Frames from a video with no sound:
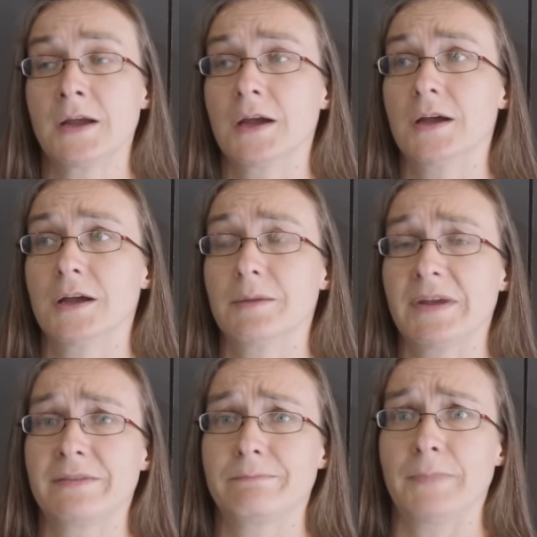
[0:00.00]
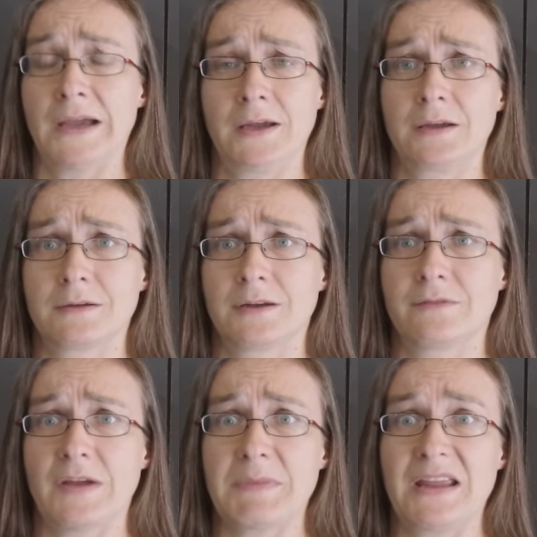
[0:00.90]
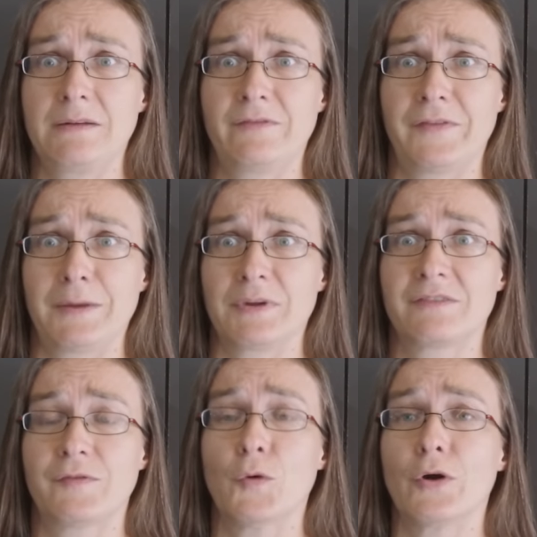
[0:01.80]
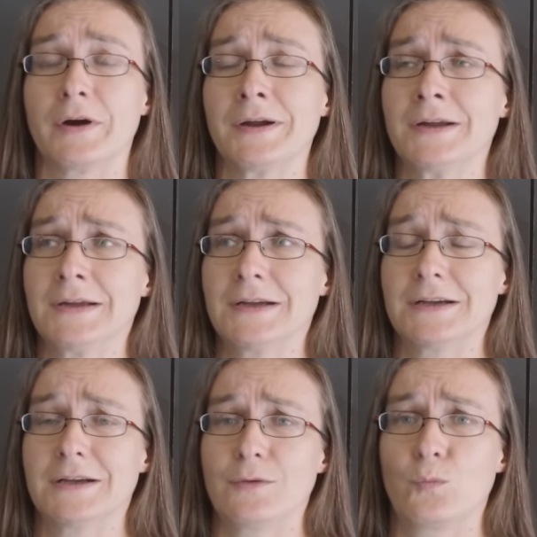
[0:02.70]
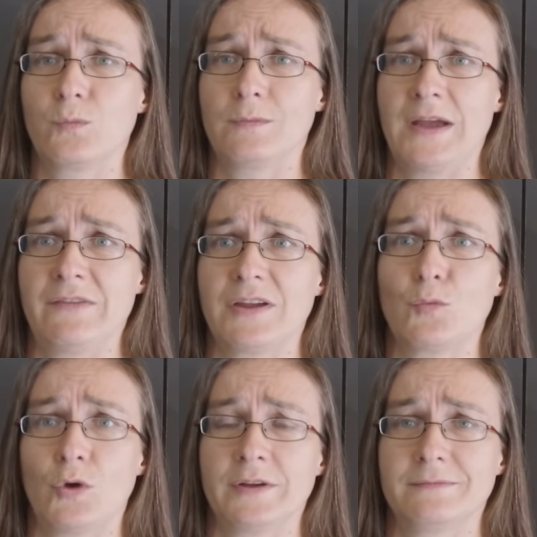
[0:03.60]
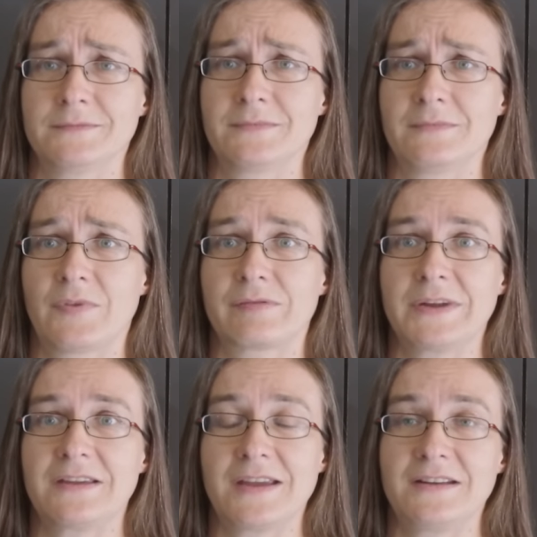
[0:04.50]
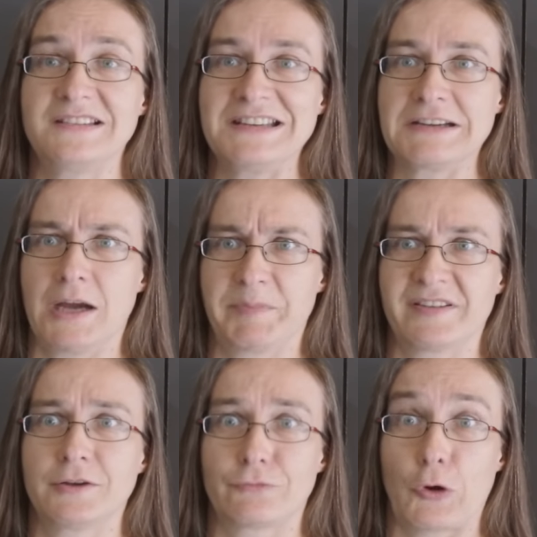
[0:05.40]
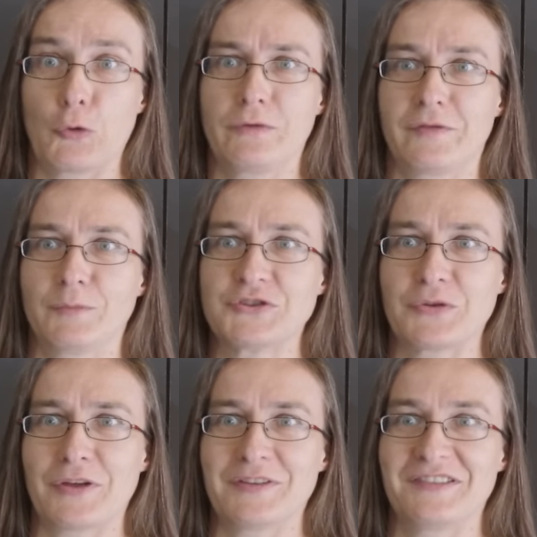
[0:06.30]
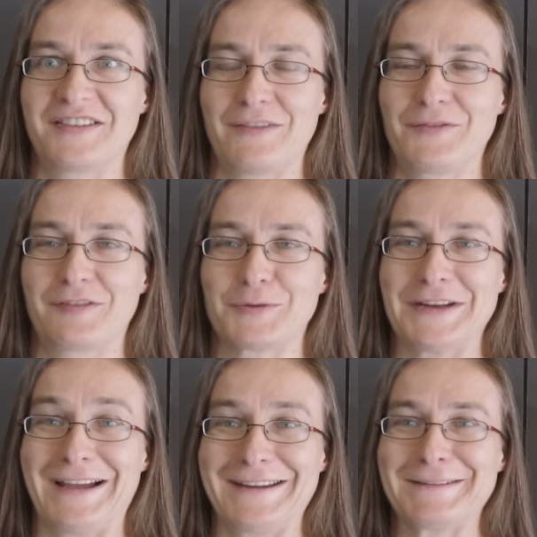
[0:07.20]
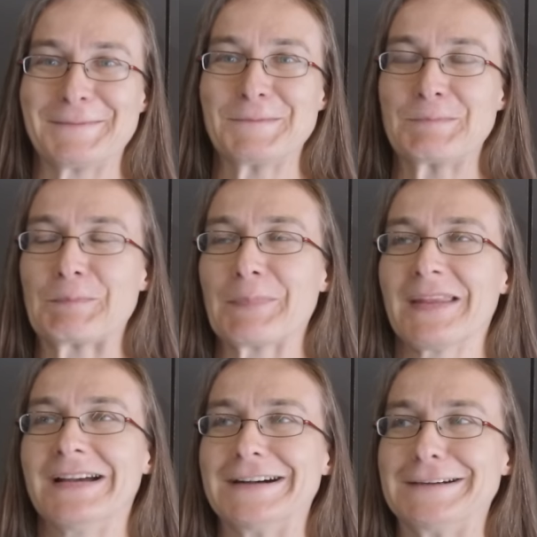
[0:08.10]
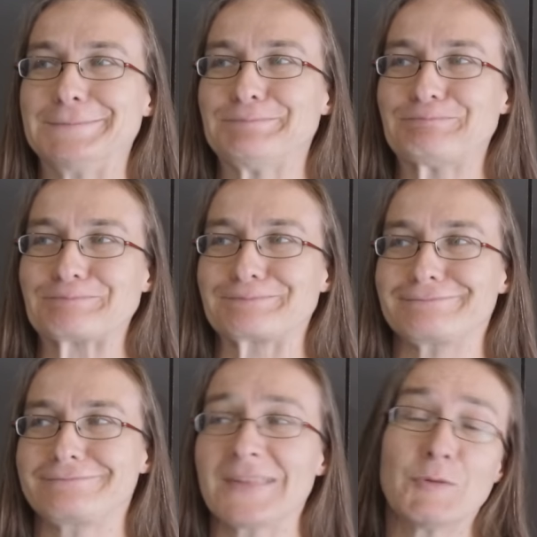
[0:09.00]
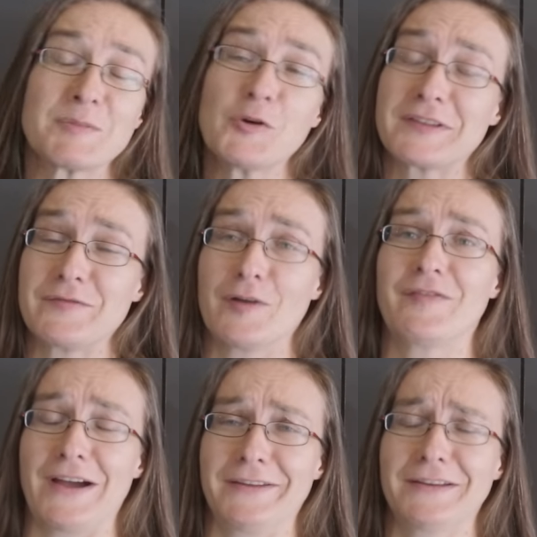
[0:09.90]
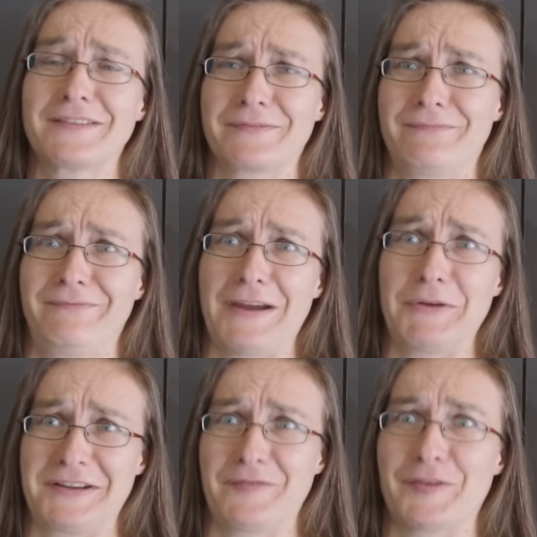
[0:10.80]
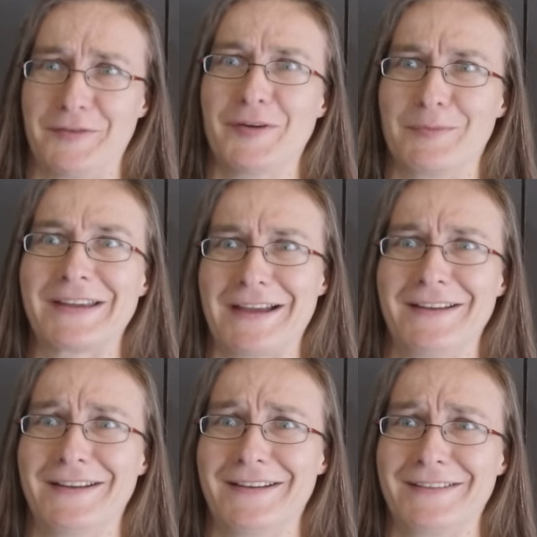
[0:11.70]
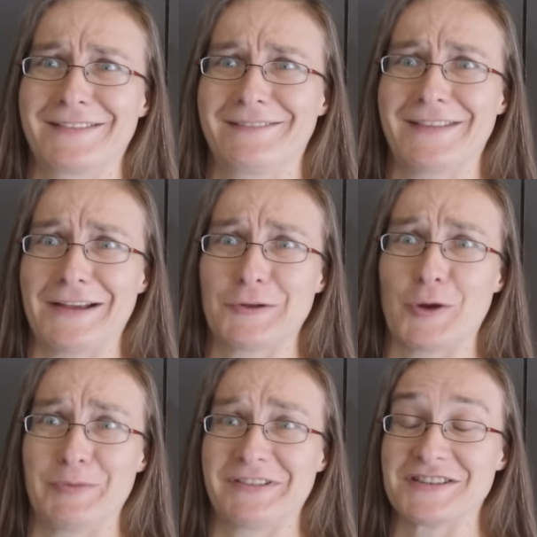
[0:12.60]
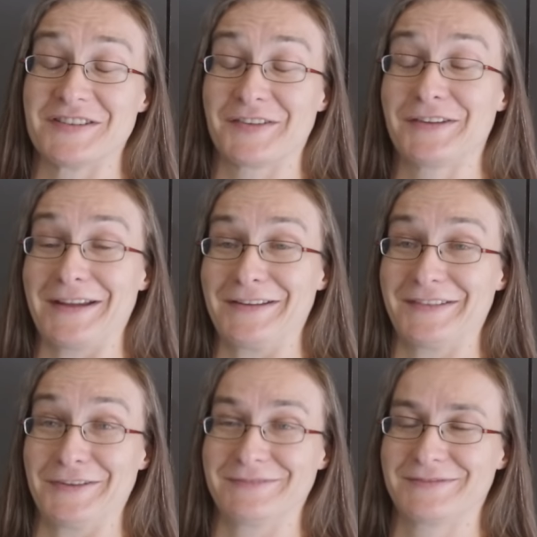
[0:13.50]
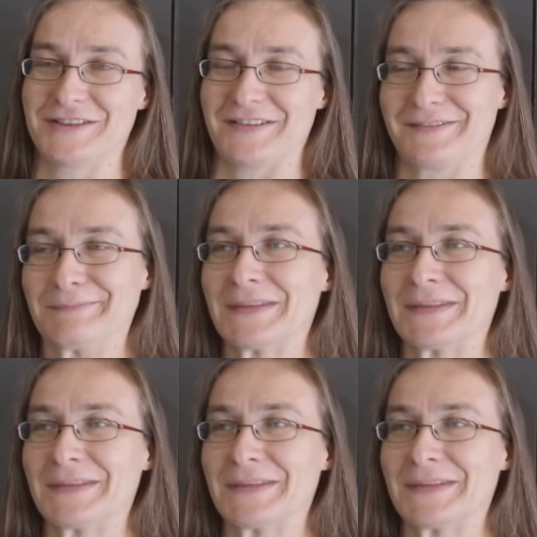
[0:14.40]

um, and my kind of I'm infamous for uh, having won three K D D Cups in a row from two thousand seven through nine. Um, that was mostly for fun, and that's very different from ca uh, Kaggle competitions today. So just,